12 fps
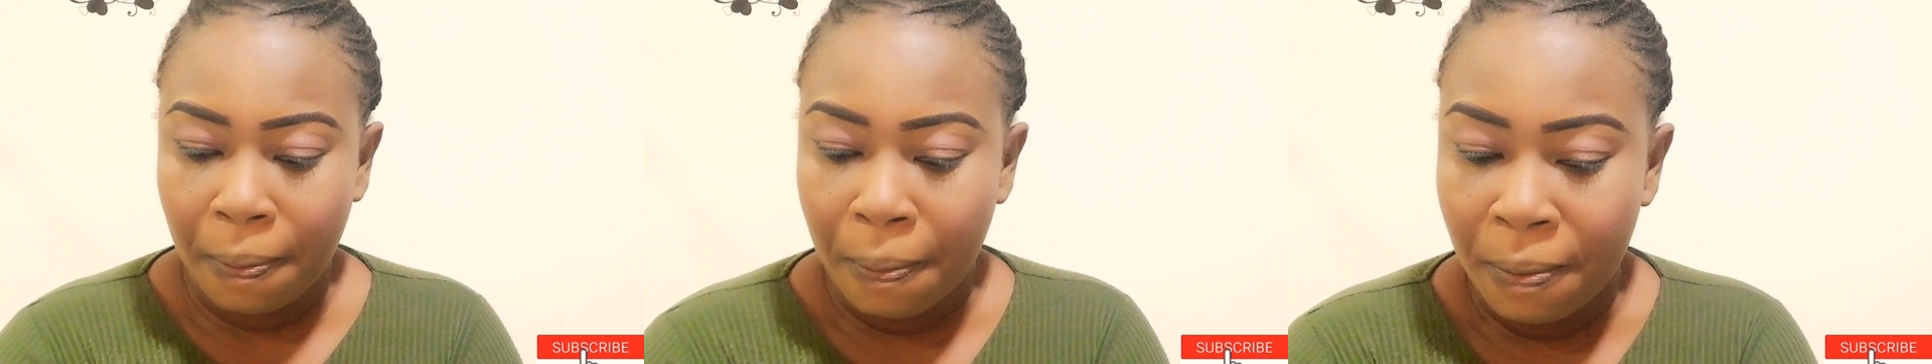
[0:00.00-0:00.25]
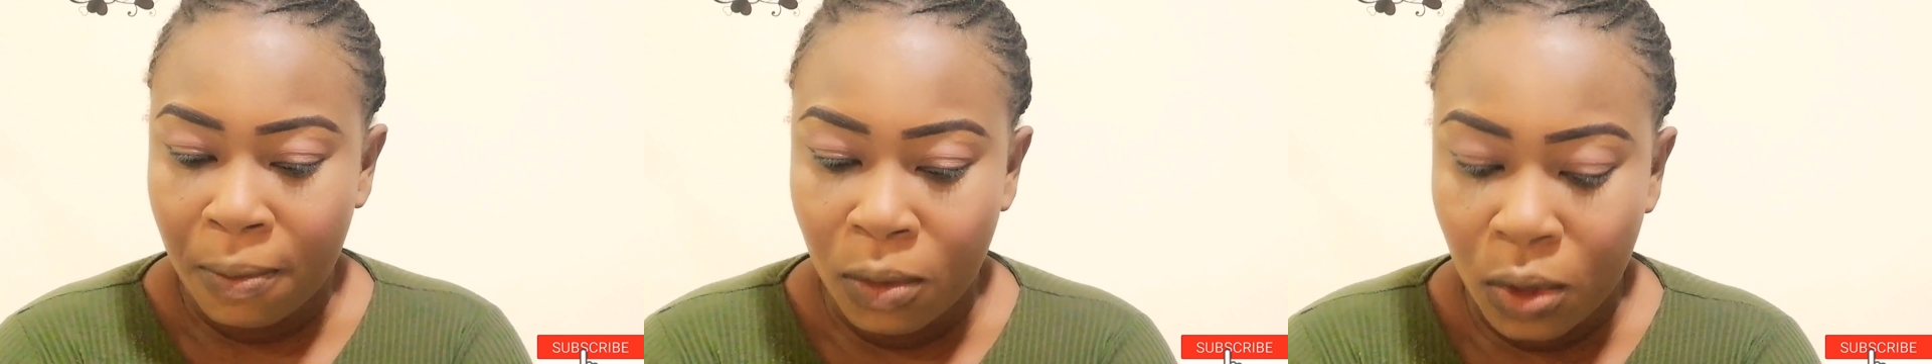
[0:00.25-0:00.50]

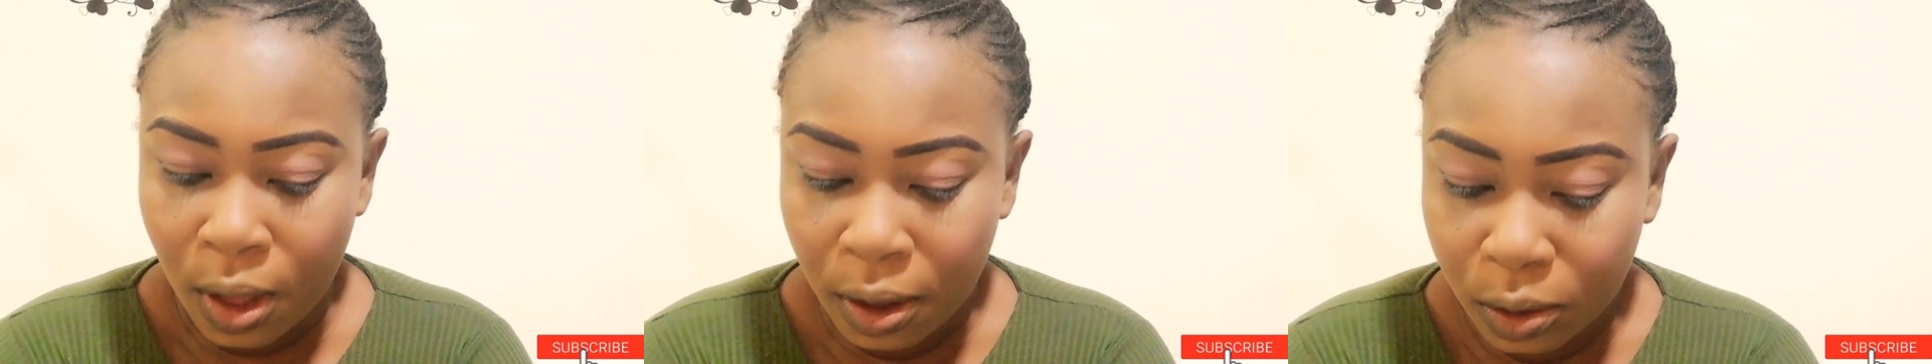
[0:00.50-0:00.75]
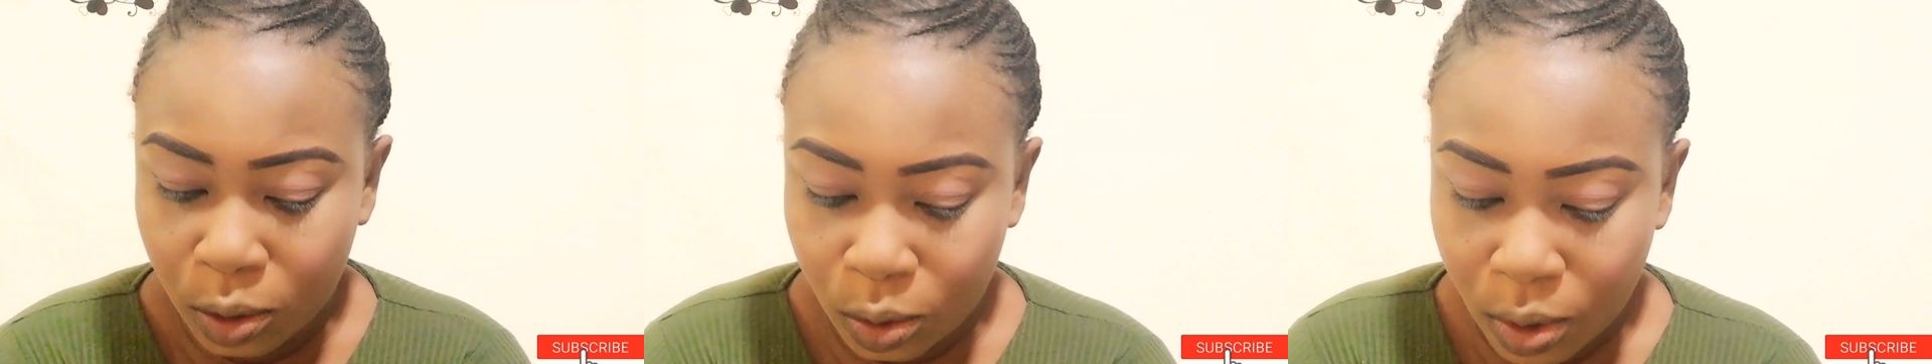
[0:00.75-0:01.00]
Basically,
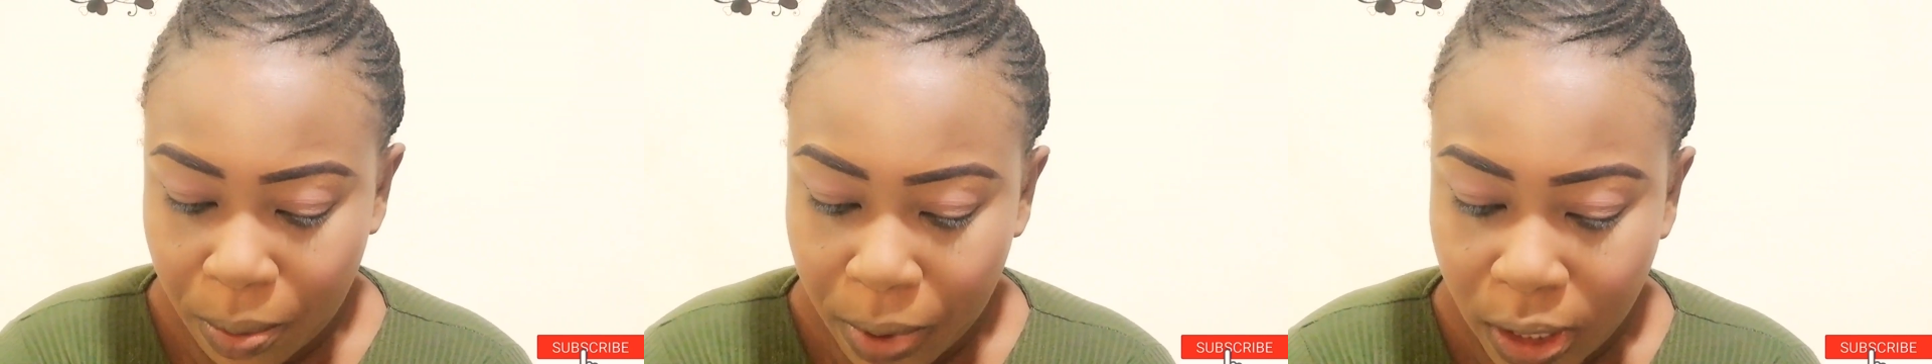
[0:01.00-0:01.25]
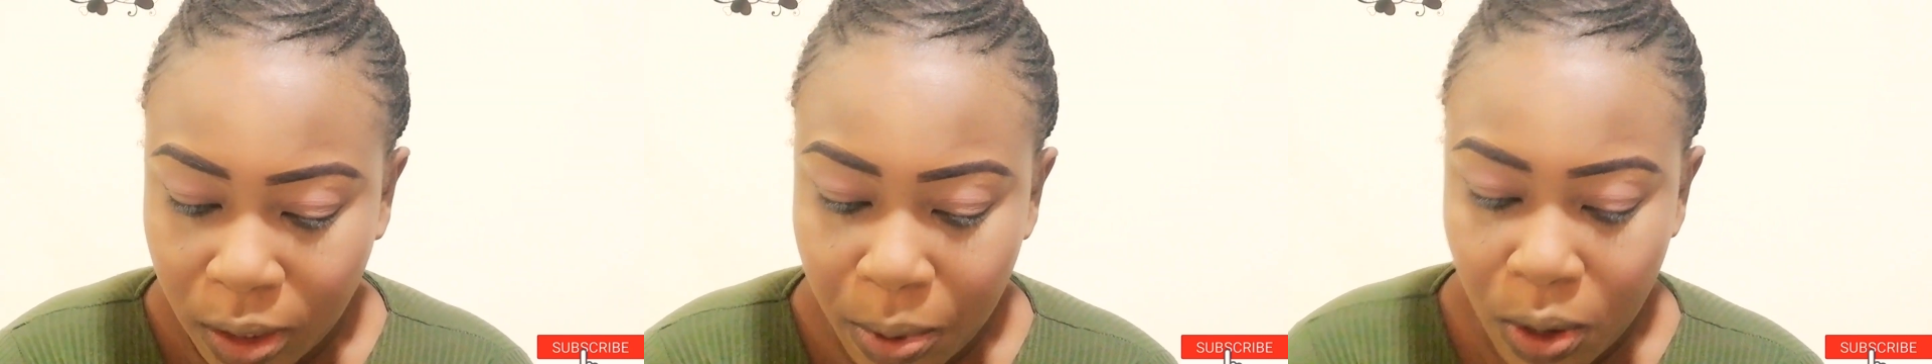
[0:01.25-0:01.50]
you know
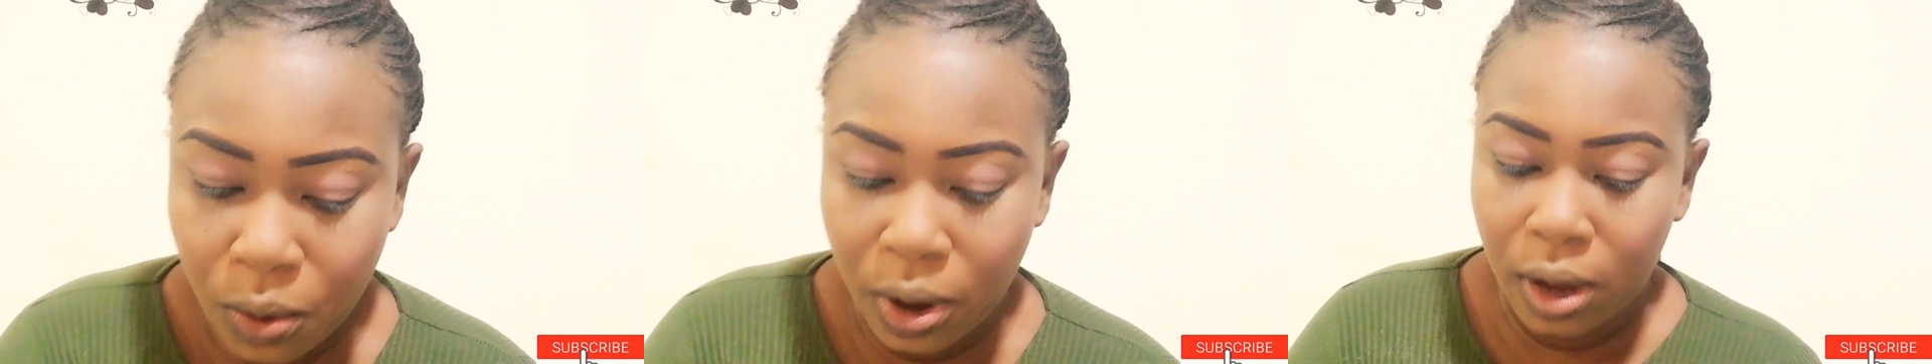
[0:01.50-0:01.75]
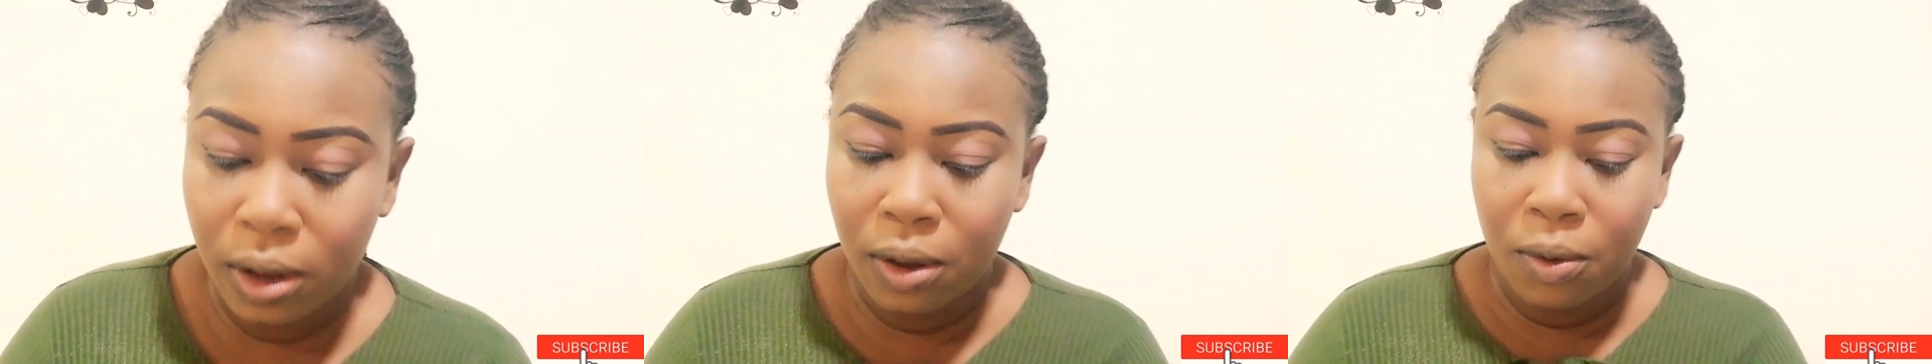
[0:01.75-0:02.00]
now,
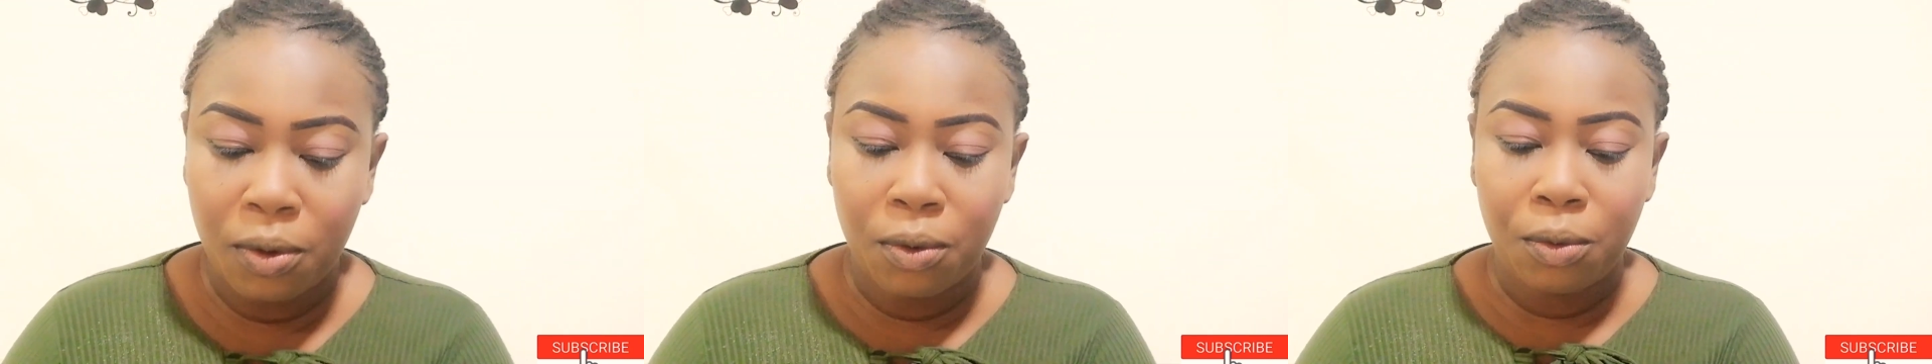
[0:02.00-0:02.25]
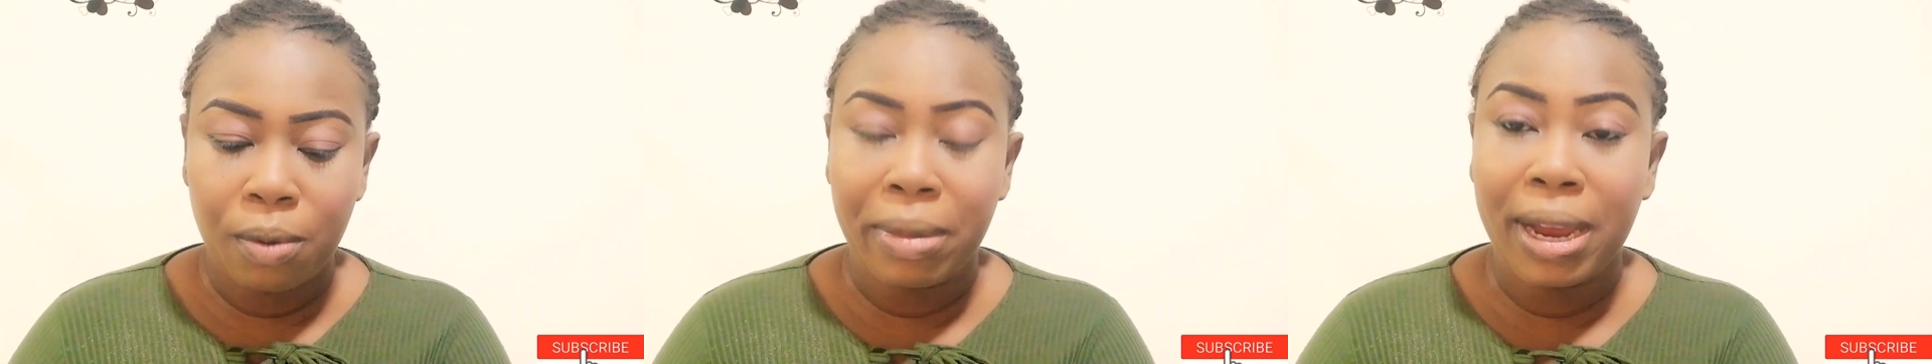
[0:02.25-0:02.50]
I
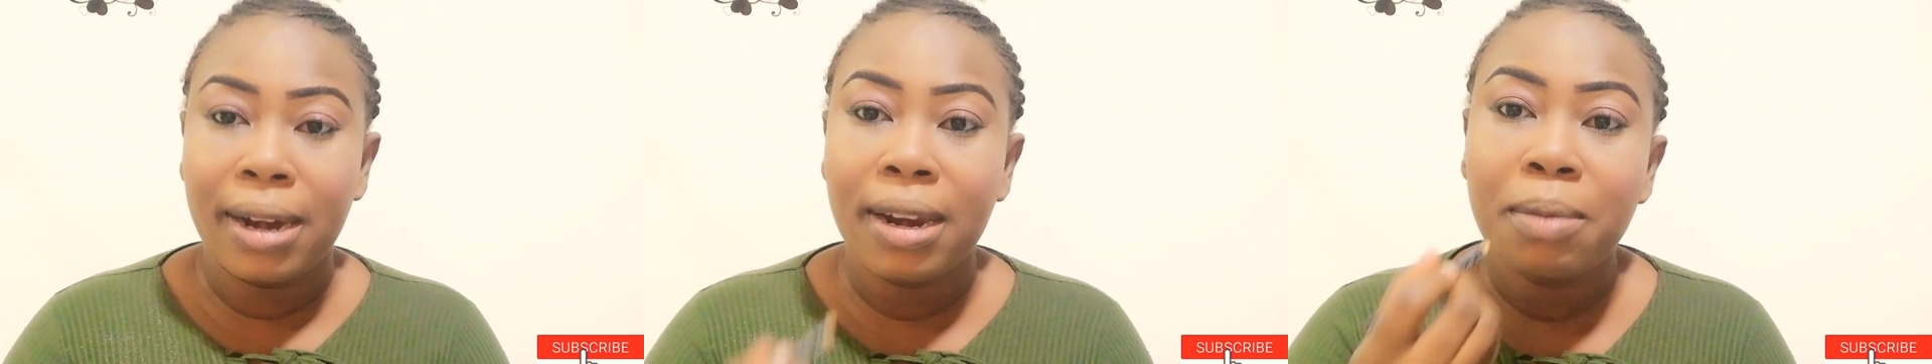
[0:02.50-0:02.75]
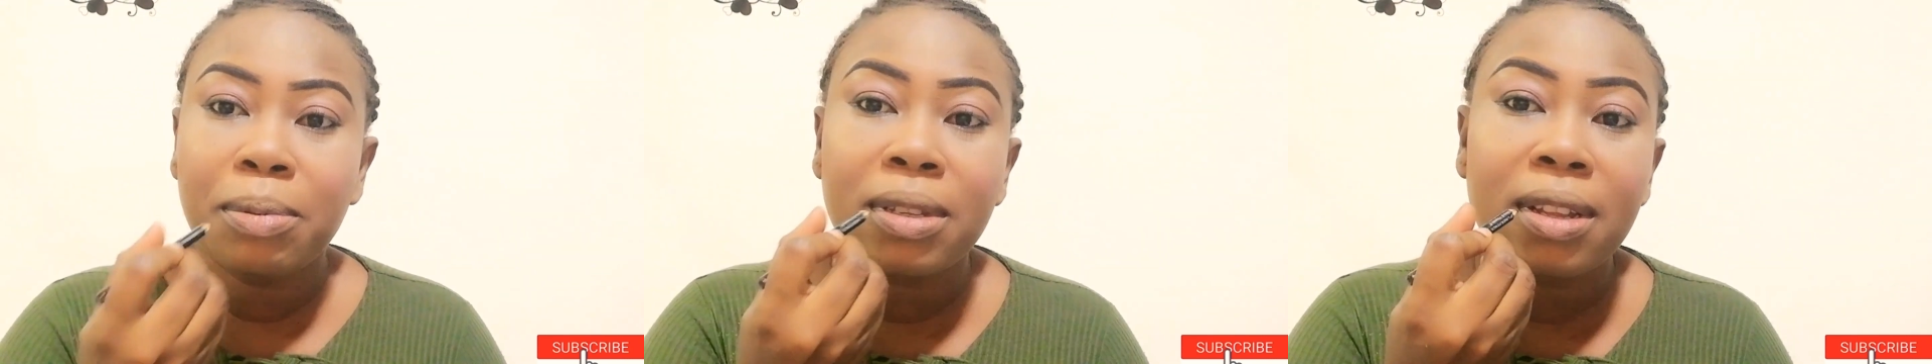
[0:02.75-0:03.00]
use lip balm.